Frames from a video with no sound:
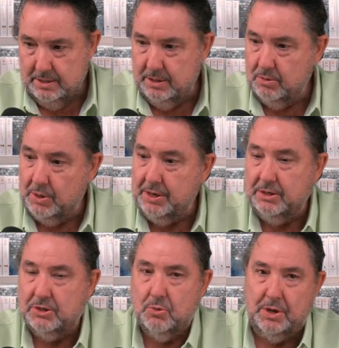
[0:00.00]

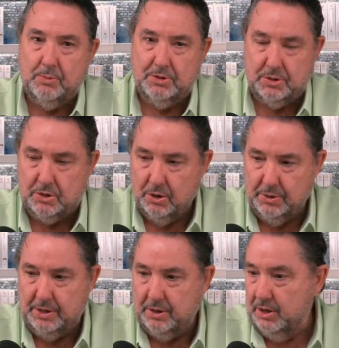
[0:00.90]
witnessed what was
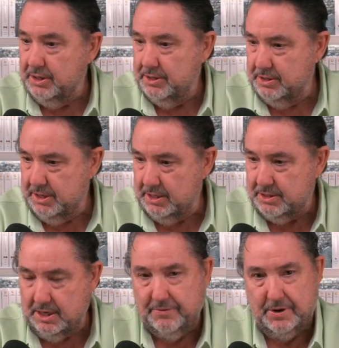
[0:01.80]
occurring on
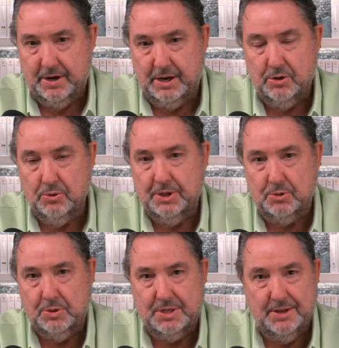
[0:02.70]
10/7, and I knew
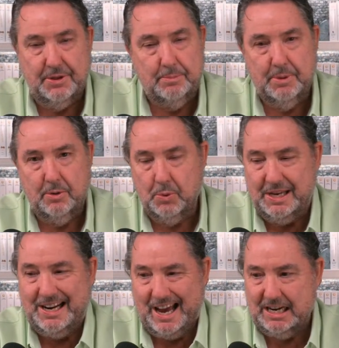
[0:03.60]
this was nothing but a
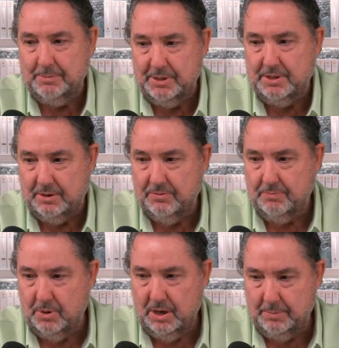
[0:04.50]
reenactment of
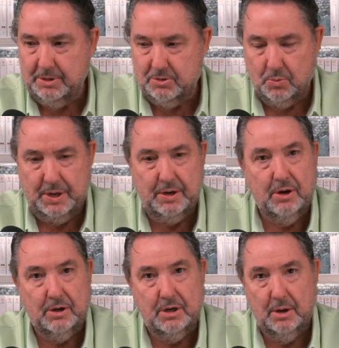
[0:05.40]
Muhammad's raid
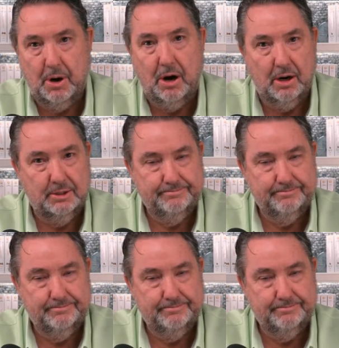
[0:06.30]
on Kabar.